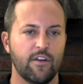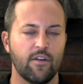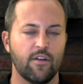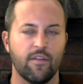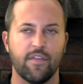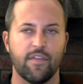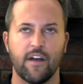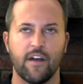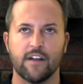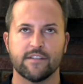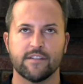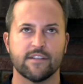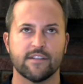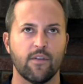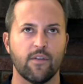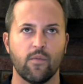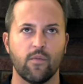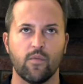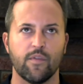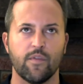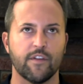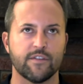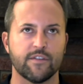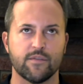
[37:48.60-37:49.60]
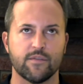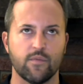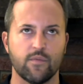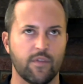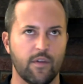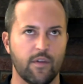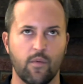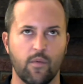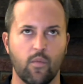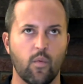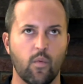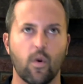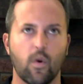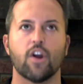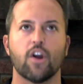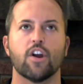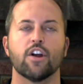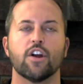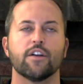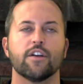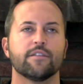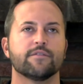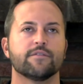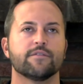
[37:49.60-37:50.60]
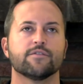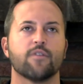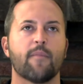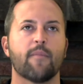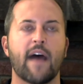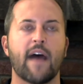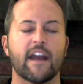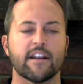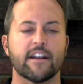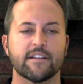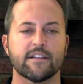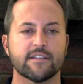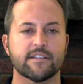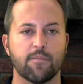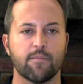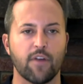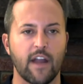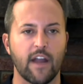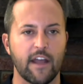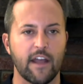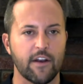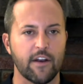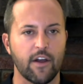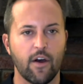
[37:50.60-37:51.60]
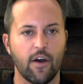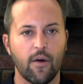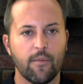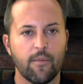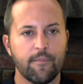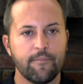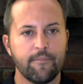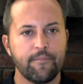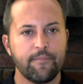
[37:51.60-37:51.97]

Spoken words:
your thoughts on the word dramatic soprano?